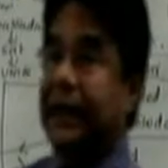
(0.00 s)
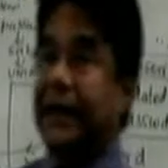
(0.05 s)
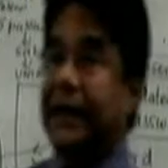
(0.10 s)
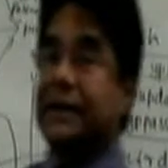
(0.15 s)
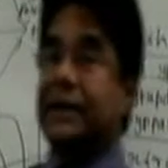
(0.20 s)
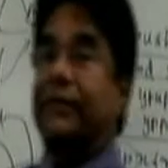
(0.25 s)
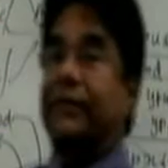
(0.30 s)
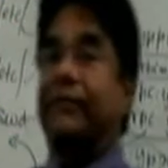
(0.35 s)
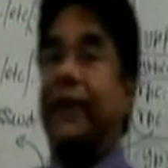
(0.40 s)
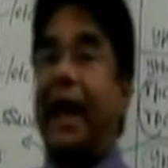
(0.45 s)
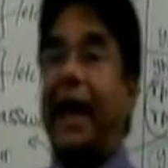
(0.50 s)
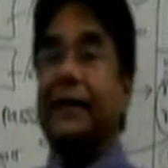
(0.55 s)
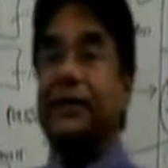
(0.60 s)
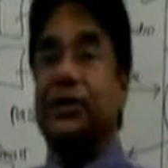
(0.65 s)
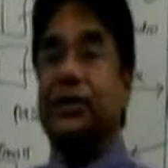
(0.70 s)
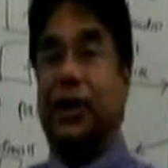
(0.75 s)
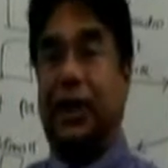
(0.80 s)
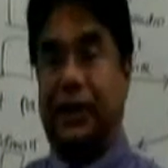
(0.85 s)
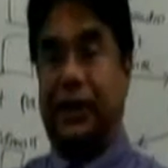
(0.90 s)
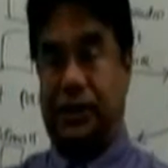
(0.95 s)
it is a
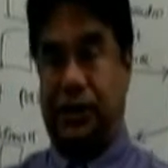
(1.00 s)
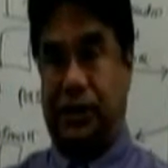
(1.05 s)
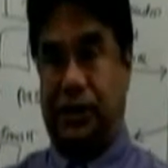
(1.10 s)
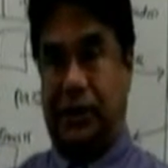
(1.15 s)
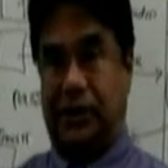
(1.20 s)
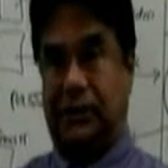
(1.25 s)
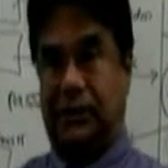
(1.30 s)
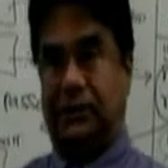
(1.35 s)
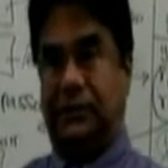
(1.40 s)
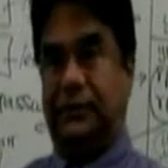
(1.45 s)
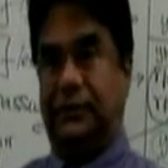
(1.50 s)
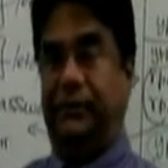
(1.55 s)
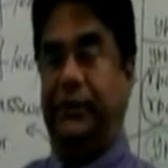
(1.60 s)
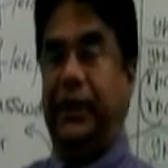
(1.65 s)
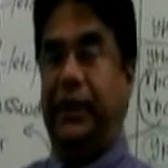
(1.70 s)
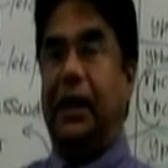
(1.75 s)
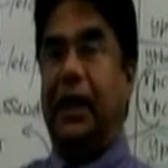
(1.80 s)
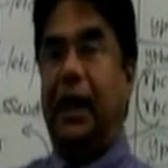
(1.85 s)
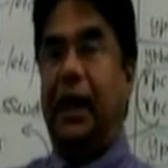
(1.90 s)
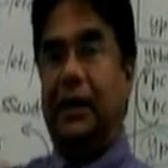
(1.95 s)
flat structure.
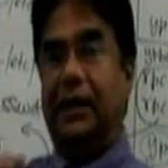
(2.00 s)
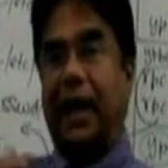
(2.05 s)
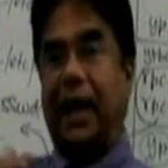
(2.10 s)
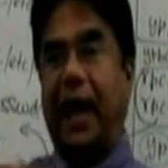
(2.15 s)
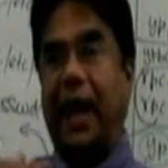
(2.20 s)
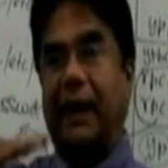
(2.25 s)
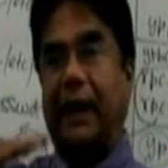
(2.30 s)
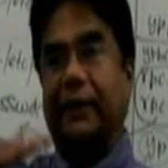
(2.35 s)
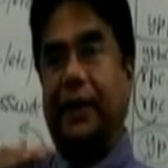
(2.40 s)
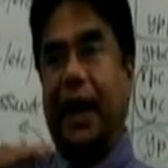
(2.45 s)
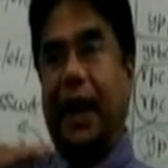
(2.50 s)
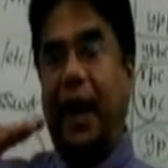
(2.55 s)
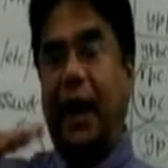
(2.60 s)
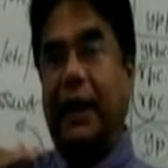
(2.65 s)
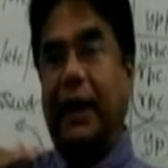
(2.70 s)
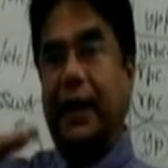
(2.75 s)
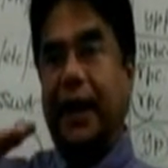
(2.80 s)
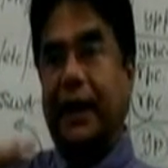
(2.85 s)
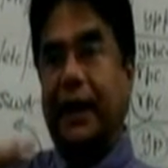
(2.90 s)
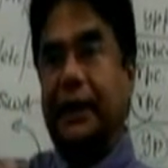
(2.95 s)
We can't have an
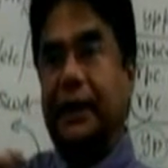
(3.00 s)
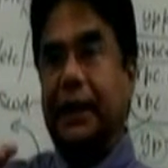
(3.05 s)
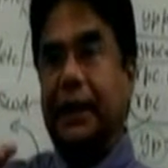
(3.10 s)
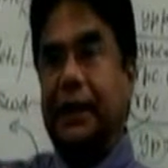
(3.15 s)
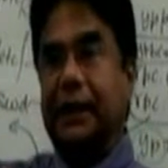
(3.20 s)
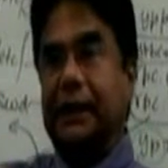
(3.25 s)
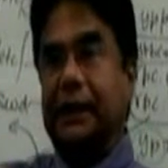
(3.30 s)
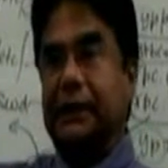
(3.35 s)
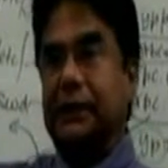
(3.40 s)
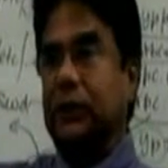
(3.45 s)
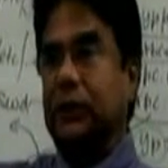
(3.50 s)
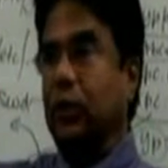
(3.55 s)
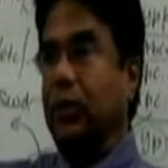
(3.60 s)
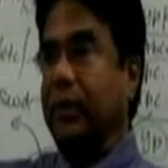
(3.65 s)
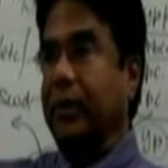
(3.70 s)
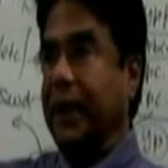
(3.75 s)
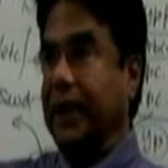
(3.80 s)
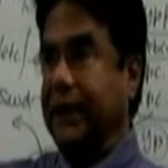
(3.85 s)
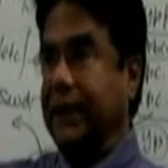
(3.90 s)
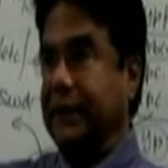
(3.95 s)
hierarchical
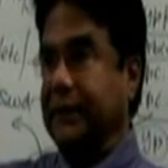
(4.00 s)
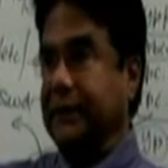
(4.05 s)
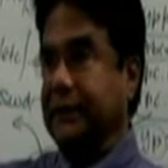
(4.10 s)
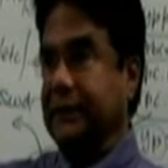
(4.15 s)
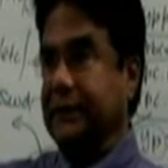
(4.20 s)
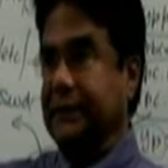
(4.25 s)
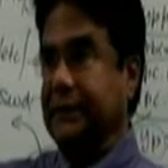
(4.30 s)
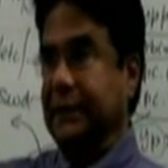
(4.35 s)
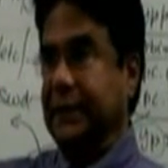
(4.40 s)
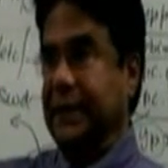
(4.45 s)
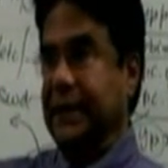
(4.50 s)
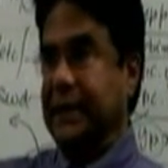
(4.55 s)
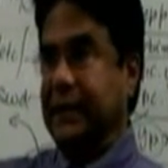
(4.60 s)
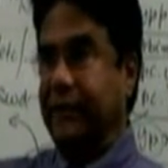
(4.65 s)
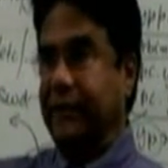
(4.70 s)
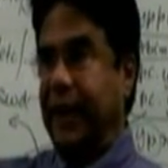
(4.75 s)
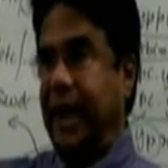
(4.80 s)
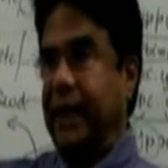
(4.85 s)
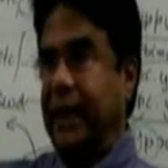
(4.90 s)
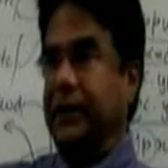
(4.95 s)
domain. It's
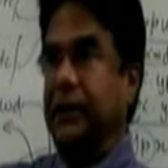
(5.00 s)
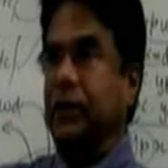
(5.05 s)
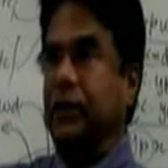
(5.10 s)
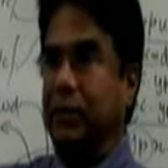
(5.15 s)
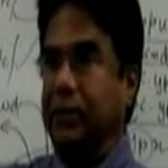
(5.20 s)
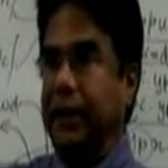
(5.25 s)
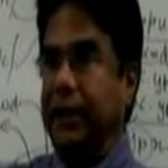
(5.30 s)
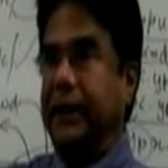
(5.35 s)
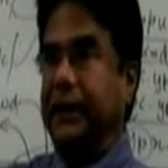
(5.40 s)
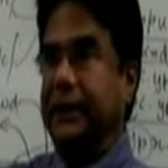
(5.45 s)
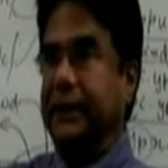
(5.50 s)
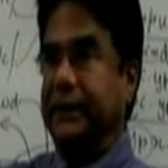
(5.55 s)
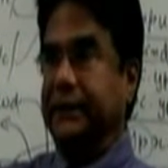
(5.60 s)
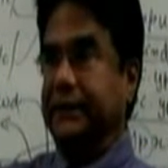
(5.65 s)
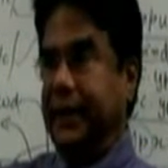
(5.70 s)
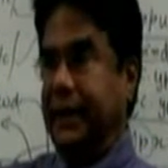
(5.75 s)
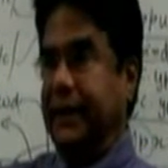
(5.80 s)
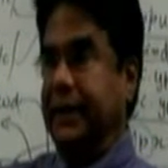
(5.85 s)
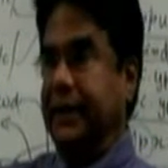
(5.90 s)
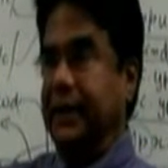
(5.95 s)
a flat domain,
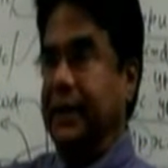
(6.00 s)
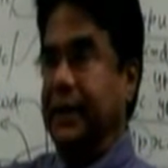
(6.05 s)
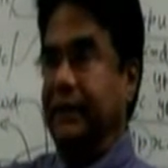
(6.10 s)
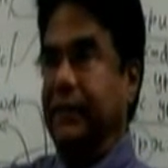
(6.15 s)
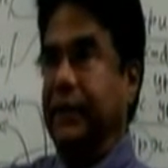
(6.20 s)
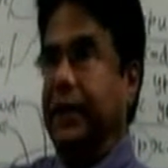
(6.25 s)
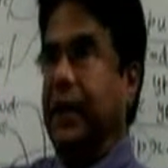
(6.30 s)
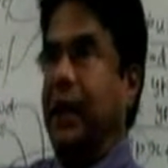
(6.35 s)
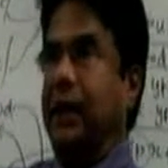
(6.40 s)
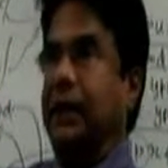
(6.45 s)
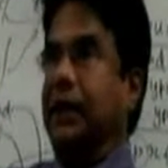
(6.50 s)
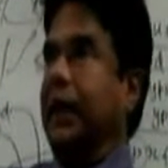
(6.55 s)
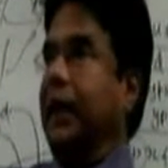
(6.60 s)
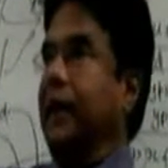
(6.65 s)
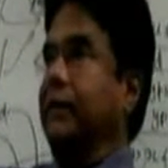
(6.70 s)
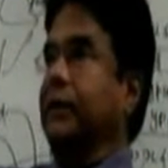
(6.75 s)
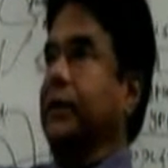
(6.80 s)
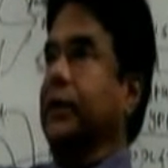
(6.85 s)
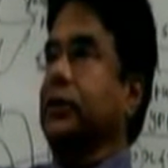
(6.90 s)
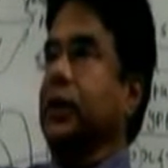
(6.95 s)
right? We can't
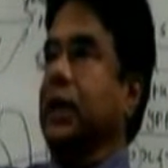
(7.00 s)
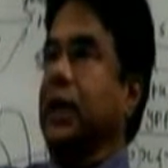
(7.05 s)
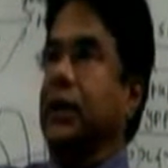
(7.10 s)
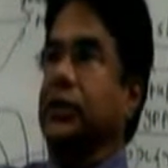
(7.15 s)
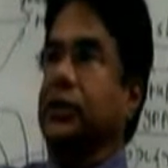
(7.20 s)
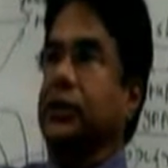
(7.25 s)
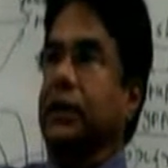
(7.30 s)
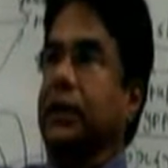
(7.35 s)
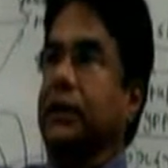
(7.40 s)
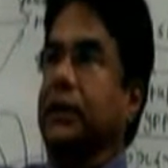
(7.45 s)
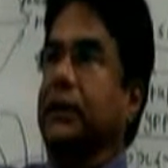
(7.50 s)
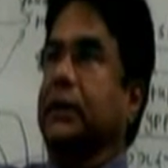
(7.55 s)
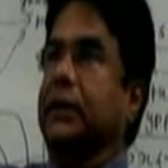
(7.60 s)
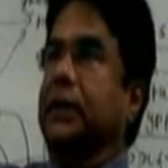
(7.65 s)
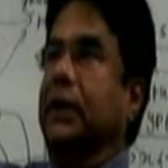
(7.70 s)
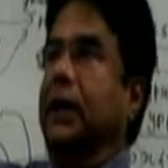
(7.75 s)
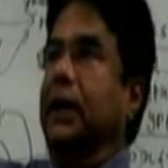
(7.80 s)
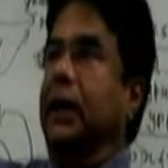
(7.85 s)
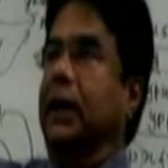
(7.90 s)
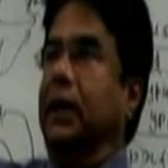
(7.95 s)
have education,
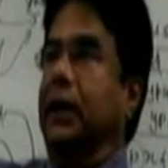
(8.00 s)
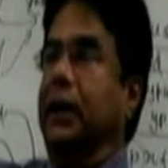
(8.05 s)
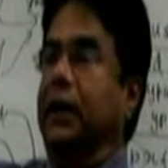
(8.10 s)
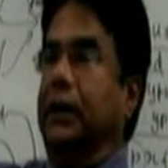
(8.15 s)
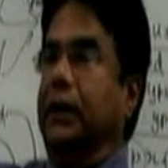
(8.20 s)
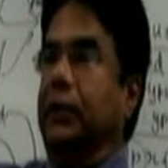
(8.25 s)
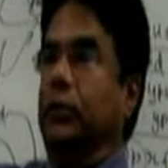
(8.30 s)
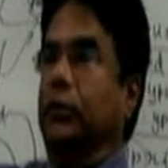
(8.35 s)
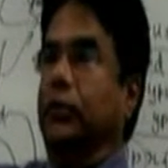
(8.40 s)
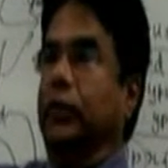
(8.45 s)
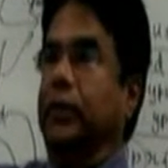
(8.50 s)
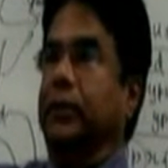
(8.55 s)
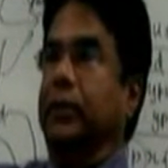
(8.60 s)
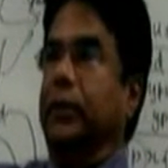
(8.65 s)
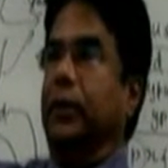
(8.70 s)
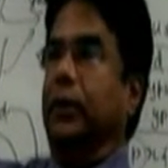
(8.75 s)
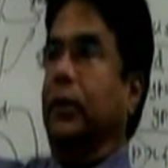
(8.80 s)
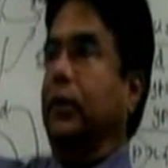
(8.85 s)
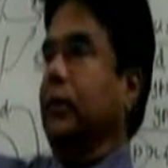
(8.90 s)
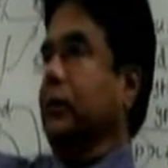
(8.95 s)
UWin
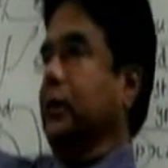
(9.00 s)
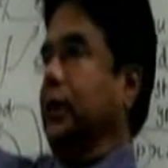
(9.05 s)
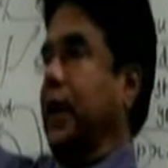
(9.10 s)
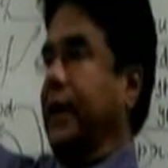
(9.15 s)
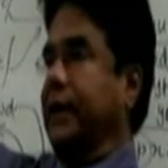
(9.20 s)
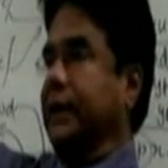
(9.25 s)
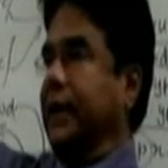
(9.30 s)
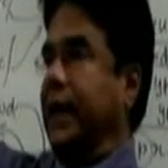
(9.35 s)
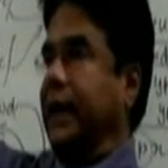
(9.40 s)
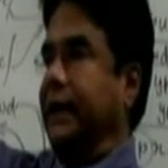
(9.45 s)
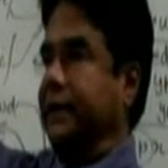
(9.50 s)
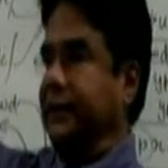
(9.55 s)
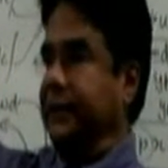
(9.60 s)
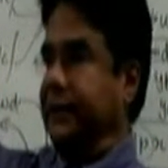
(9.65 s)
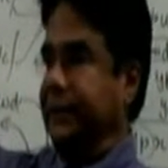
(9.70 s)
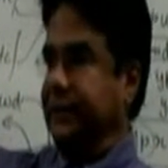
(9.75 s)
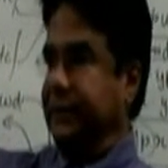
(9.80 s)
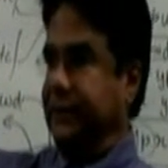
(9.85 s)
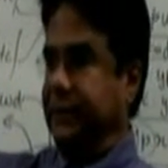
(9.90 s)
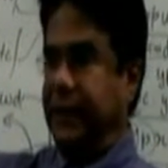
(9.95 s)
Pro like that,
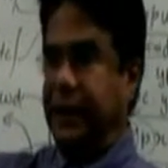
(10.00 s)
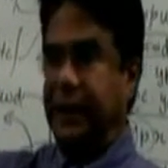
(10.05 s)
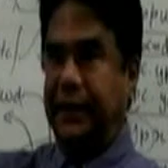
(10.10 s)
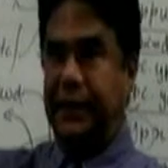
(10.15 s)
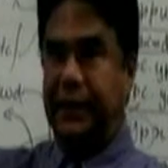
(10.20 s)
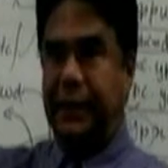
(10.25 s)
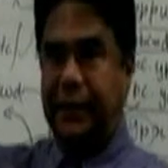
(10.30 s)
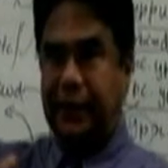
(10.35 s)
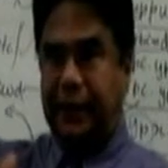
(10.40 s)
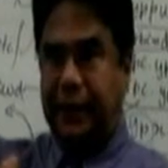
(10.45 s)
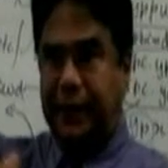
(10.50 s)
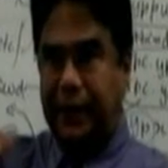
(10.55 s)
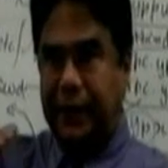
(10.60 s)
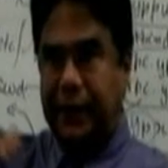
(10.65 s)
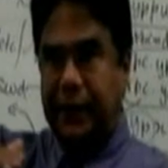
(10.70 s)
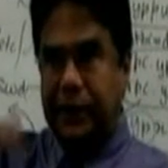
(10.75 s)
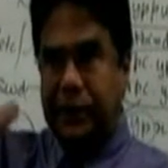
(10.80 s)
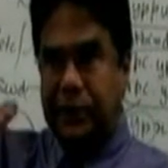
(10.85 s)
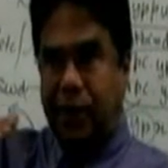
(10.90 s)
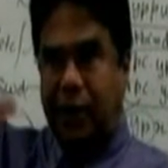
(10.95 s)
right?
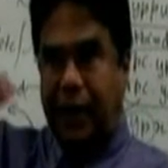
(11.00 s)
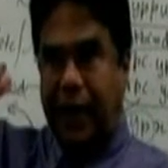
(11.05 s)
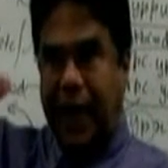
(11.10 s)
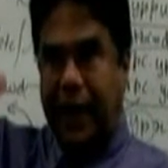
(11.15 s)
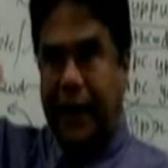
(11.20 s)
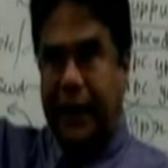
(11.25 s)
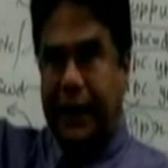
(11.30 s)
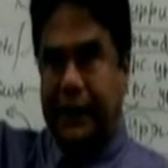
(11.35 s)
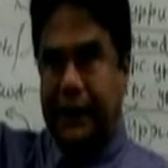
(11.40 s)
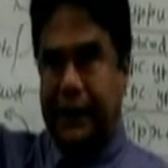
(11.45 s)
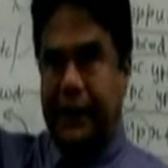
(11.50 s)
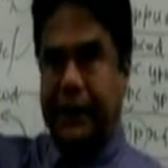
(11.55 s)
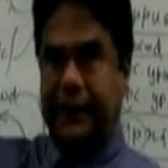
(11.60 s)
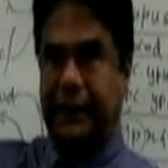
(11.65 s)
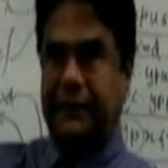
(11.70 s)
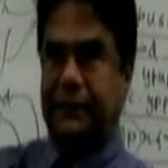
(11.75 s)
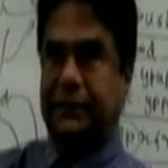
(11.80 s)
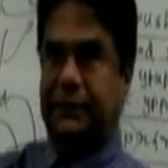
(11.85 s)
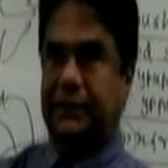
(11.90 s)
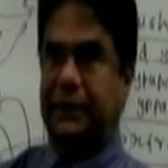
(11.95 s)
It's not
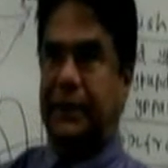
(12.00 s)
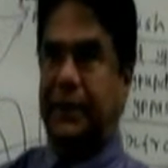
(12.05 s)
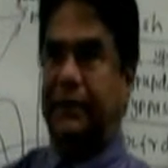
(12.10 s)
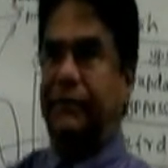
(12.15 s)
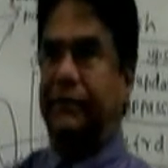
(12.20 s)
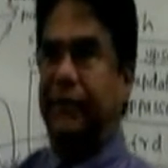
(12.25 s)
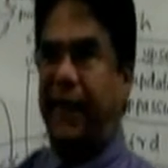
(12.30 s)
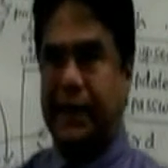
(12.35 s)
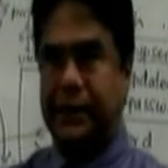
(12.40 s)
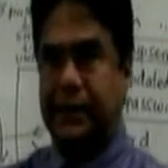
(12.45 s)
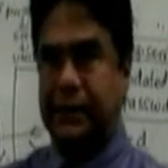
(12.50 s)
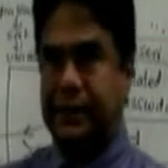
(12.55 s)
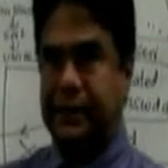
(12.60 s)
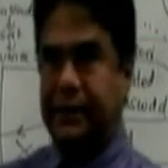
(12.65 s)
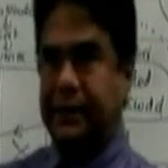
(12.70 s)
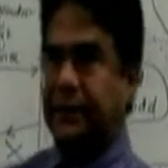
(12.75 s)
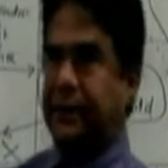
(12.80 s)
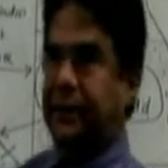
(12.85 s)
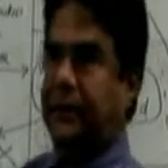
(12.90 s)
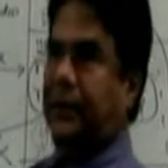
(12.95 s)
hierarchical, right? Flat.
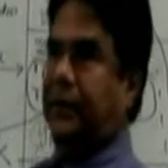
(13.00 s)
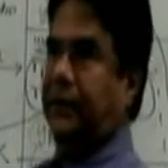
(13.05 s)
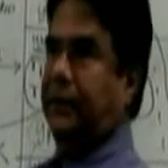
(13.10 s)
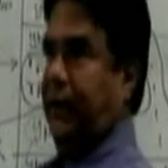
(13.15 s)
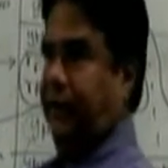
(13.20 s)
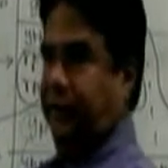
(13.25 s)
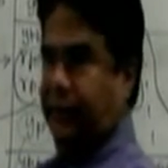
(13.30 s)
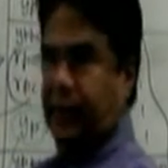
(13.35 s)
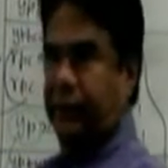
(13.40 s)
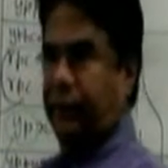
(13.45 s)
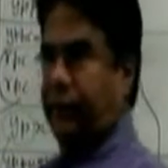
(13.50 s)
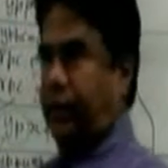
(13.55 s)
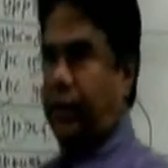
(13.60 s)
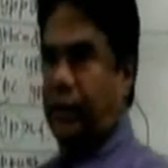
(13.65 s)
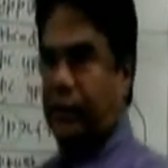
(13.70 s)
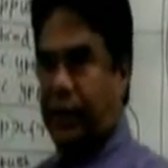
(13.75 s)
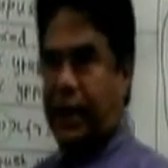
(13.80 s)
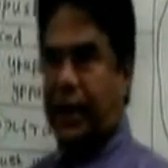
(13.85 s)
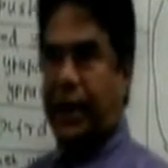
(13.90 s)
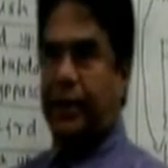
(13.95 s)
Even if you
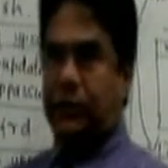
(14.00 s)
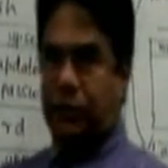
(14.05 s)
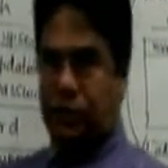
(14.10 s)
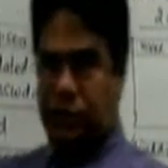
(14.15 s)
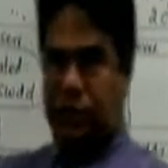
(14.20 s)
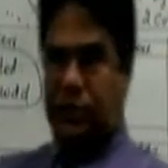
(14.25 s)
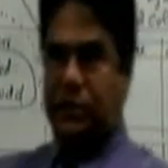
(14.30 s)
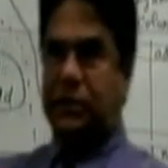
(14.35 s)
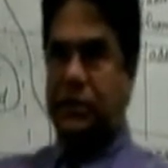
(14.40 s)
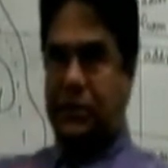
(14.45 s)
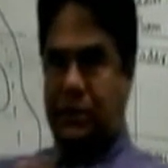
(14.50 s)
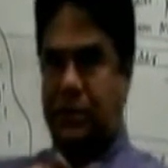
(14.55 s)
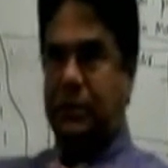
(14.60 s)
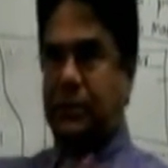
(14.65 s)
give a name which is